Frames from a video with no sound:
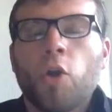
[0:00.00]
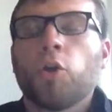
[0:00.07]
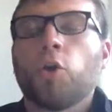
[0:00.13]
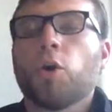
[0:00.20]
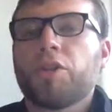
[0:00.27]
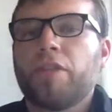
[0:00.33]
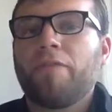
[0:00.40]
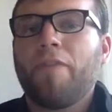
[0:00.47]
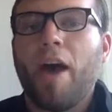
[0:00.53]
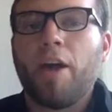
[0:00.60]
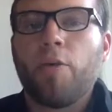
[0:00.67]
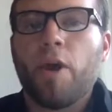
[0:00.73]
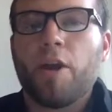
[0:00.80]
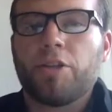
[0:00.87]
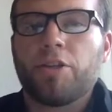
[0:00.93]
Course
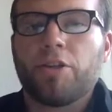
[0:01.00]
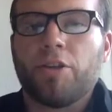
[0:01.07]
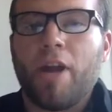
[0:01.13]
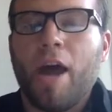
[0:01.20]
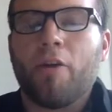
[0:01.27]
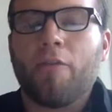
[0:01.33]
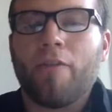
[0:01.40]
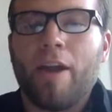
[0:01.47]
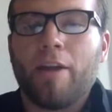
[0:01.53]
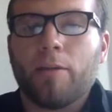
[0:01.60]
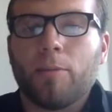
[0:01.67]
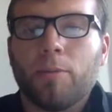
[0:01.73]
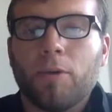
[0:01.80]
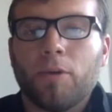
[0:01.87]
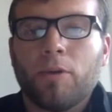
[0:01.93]
evaluations are now
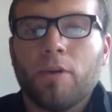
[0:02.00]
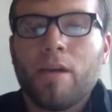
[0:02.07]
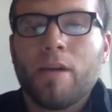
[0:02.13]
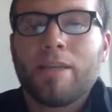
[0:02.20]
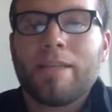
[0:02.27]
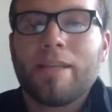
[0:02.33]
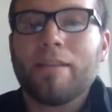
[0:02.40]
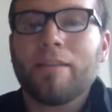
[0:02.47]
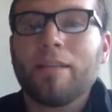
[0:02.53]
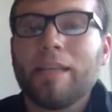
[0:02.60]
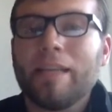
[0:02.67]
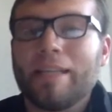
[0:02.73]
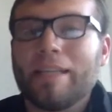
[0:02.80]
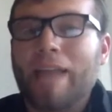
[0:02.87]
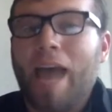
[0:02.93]
available. See the
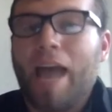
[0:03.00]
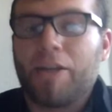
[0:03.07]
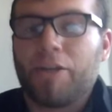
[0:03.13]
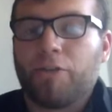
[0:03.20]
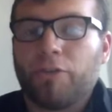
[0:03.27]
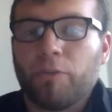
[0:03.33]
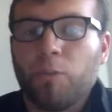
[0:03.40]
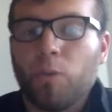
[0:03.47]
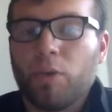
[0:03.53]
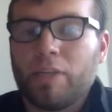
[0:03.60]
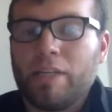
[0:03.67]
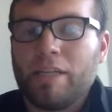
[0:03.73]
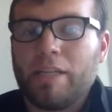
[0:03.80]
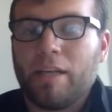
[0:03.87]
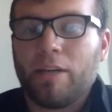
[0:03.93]
link attached for more
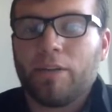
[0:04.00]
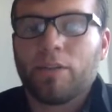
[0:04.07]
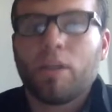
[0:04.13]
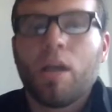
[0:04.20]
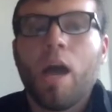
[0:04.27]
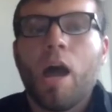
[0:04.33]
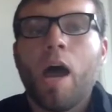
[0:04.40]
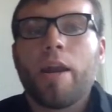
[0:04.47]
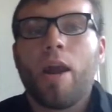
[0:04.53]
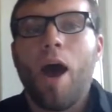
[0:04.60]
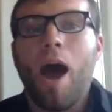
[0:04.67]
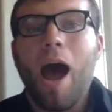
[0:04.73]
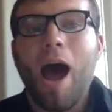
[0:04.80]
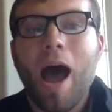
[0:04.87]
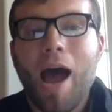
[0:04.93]
details. Now,
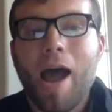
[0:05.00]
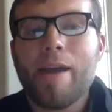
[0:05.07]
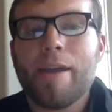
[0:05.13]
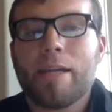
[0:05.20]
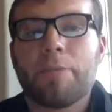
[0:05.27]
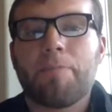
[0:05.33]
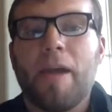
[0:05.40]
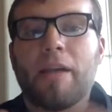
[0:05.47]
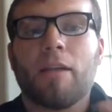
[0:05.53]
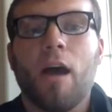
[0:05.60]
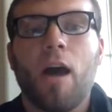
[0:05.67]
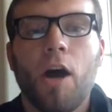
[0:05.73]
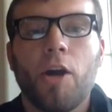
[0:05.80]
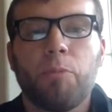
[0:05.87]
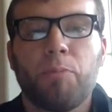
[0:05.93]
I expect
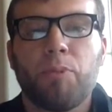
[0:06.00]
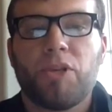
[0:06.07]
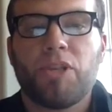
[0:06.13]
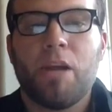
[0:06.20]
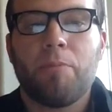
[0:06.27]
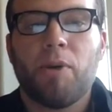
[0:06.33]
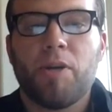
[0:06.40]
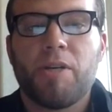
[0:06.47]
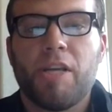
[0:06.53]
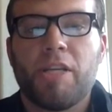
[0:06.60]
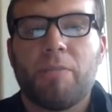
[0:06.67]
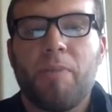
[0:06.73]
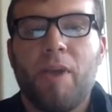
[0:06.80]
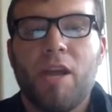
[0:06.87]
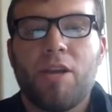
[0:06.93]
100%
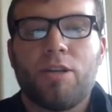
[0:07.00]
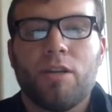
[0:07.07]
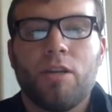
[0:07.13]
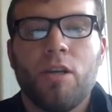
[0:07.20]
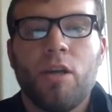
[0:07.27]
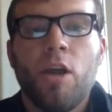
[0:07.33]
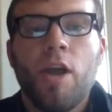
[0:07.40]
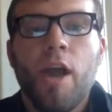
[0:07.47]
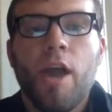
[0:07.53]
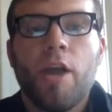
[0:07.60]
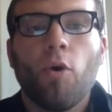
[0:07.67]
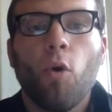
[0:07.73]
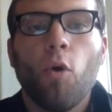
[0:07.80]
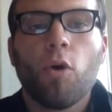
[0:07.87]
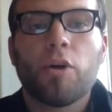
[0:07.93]
participation in
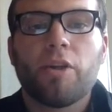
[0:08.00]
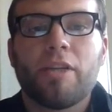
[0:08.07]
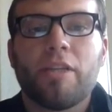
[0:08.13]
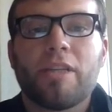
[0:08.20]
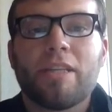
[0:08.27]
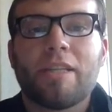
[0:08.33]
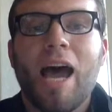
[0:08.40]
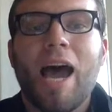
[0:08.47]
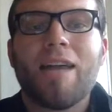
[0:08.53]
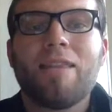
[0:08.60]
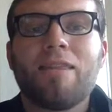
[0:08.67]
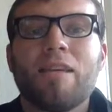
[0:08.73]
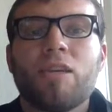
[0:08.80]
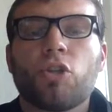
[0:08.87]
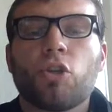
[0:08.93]
order to
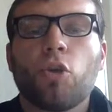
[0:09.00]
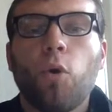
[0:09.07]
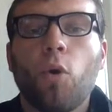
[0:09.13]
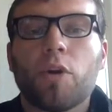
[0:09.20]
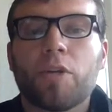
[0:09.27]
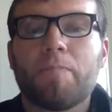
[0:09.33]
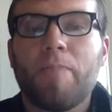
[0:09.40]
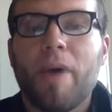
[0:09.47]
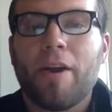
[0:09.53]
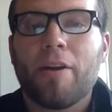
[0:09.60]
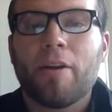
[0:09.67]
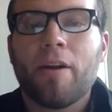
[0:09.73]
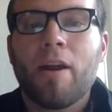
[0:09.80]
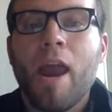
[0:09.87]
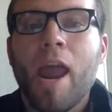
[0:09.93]
design this course
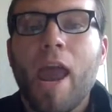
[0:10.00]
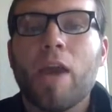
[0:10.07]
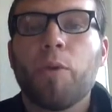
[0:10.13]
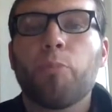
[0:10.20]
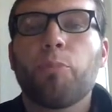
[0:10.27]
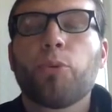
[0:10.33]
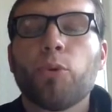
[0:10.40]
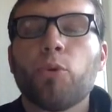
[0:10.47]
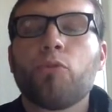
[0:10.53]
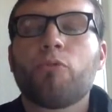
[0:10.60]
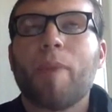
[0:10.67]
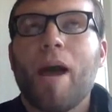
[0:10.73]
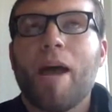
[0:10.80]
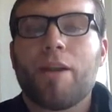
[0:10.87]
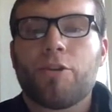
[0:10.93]
better and improve
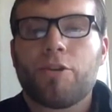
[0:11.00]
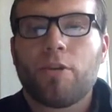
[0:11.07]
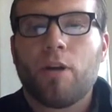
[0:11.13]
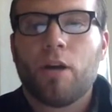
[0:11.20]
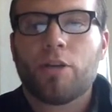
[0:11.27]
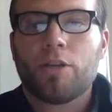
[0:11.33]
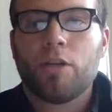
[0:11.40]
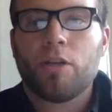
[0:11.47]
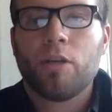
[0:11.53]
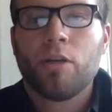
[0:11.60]
my instruction,